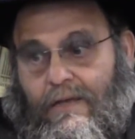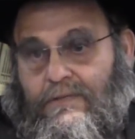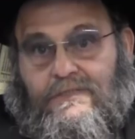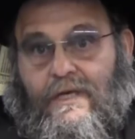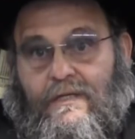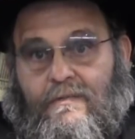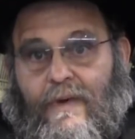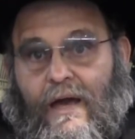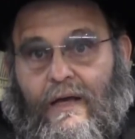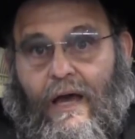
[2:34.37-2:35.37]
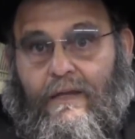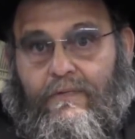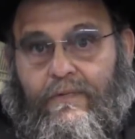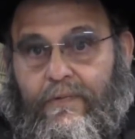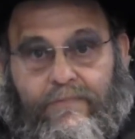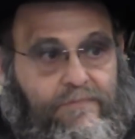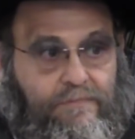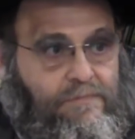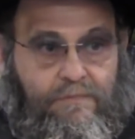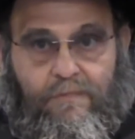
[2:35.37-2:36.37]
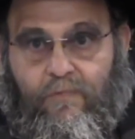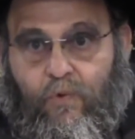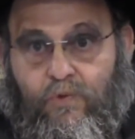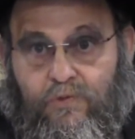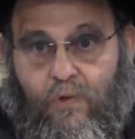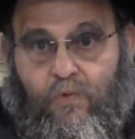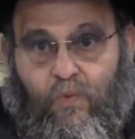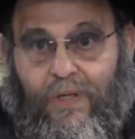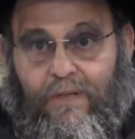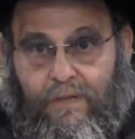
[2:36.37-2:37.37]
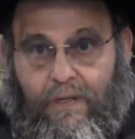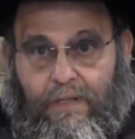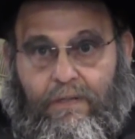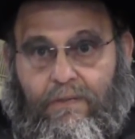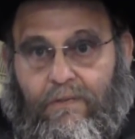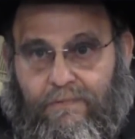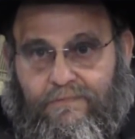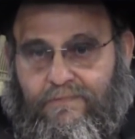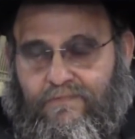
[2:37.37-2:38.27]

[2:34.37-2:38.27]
I was taken aback. I, well, who's going where? I don't know.